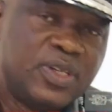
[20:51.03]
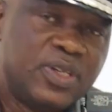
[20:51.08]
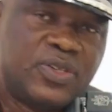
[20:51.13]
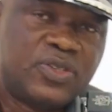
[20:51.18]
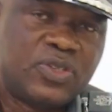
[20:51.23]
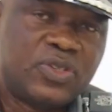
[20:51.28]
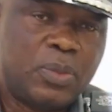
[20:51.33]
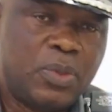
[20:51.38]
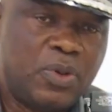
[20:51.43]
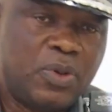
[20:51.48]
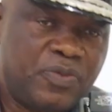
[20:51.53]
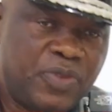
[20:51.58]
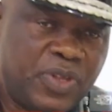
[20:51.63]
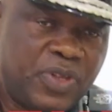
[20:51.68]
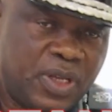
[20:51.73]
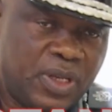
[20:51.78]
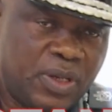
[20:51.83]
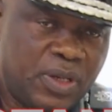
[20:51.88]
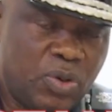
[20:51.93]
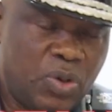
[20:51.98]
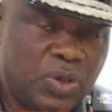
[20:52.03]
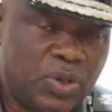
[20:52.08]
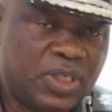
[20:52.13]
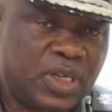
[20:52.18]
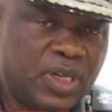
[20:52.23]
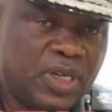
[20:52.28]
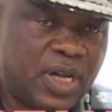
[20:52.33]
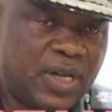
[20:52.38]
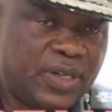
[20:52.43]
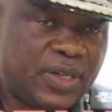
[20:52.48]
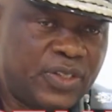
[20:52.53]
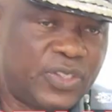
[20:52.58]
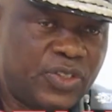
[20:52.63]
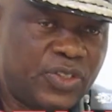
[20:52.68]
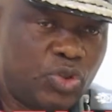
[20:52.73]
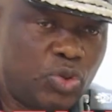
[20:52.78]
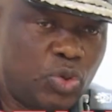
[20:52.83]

some of the containers